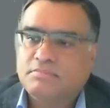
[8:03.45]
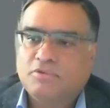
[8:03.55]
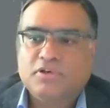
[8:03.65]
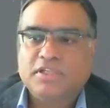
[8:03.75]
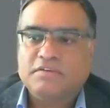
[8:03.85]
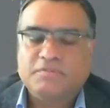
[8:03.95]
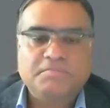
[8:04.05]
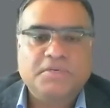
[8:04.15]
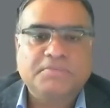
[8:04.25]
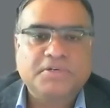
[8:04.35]
more than
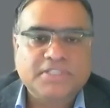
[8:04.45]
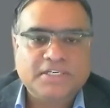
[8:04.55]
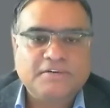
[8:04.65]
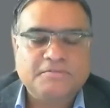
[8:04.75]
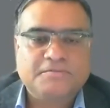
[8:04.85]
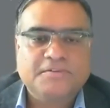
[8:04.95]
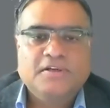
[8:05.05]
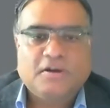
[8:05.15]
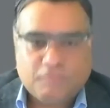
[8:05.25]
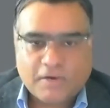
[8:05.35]
50%
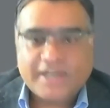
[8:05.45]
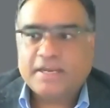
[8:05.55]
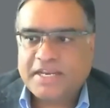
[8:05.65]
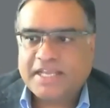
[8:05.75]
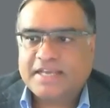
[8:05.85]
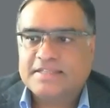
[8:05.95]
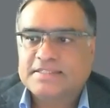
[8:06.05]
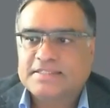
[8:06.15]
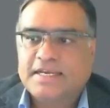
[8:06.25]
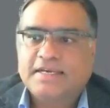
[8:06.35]
of white
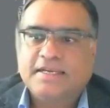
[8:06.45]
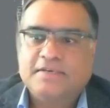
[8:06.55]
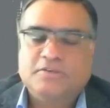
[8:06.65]
Americans and